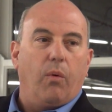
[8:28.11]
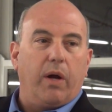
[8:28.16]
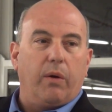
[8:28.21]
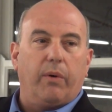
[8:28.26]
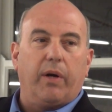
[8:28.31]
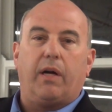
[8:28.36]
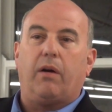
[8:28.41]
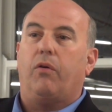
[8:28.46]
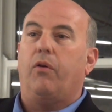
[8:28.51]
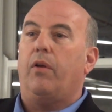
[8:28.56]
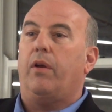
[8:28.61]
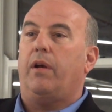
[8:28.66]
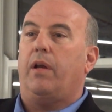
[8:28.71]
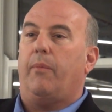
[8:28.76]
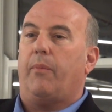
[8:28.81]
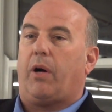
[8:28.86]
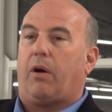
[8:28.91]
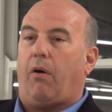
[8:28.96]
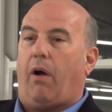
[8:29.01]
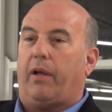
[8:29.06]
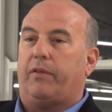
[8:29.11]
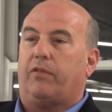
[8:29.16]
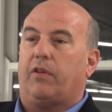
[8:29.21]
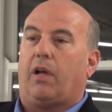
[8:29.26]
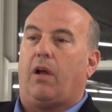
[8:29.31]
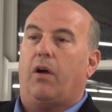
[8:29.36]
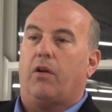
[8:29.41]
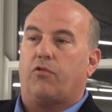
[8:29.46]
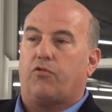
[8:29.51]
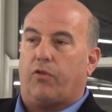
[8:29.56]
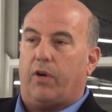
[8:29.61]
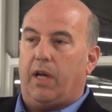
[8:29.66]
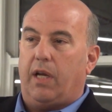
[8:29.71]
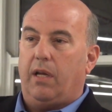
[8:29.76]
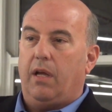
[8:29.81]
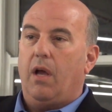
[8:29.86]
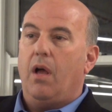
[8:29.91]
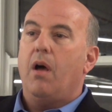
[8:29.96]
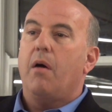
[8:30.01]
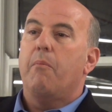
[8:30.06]
We recruited him across the
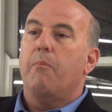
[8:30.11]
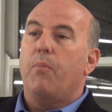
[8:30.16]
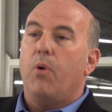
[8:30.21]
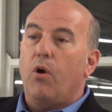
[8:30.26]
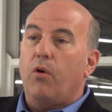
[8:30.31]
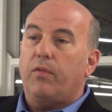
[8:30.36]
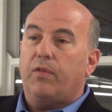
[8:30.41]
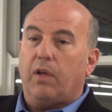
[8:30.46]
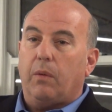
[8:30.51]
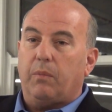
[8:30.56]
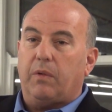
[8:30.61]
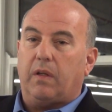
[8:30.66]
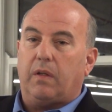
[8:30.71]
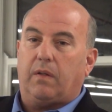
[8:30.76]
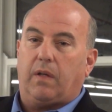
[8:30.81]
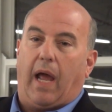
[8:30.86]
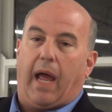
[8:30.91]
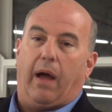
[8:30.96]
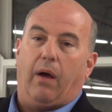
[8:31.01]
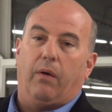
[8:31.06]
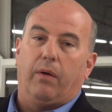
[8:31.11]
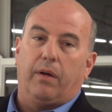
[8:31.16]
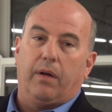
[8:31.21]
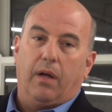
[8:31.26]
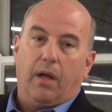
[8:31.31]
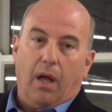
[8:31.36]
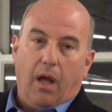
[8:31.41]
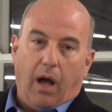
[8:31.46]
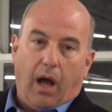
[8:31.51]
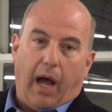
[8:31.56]
country, moved him to town,